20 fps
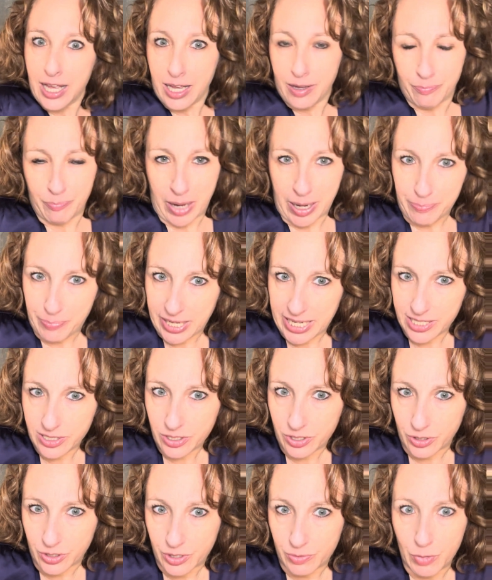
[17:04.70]
My pants
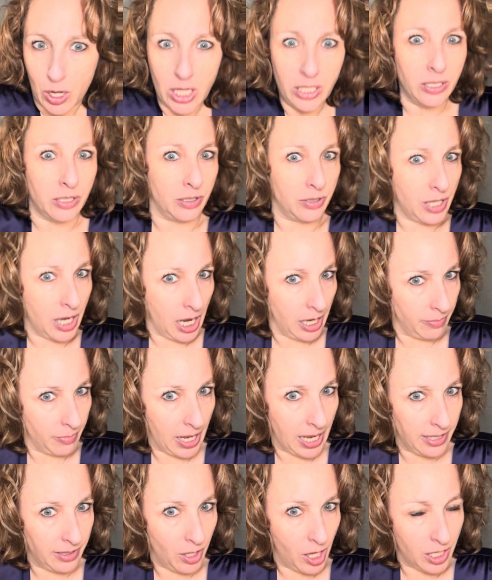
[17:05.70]
are smaller.
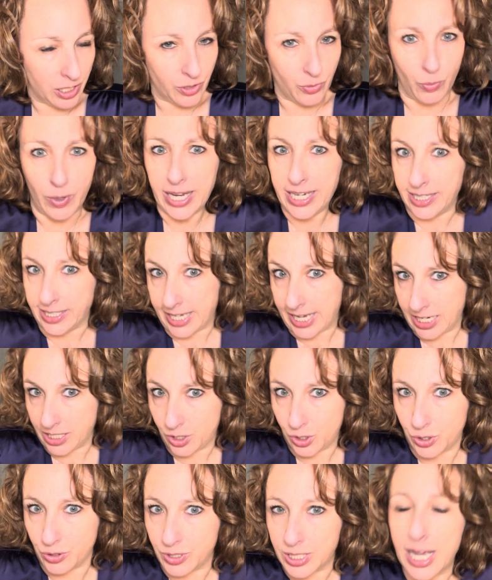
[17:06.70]
I lost weight.
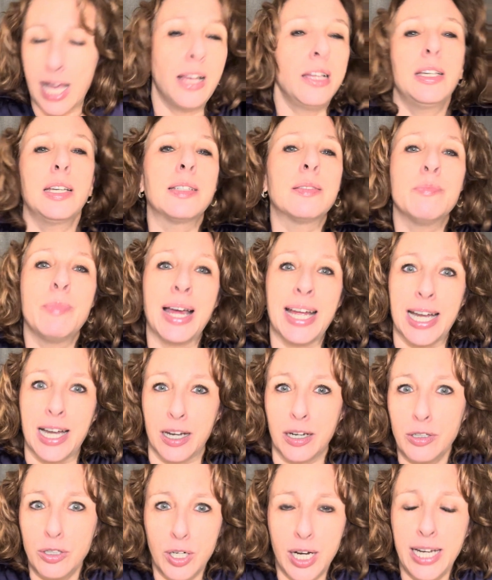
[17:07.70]
Can't you tell? Isn't my
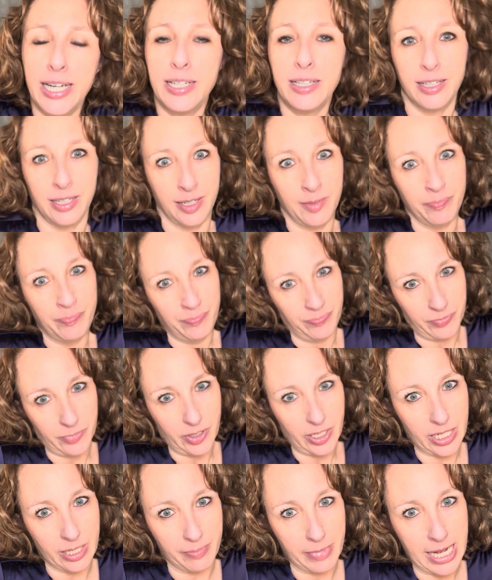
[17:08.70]
hair great?
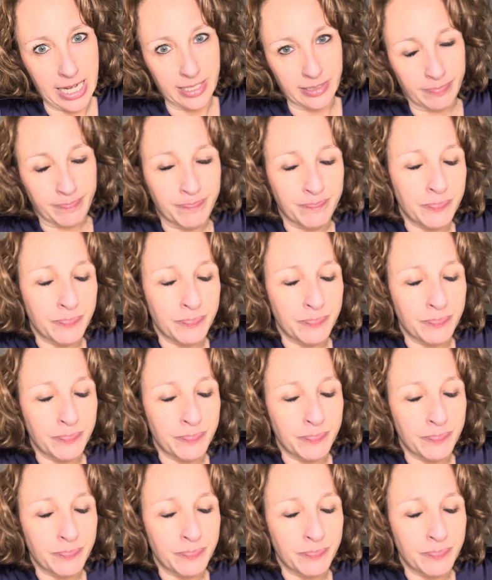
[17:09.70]
Come on.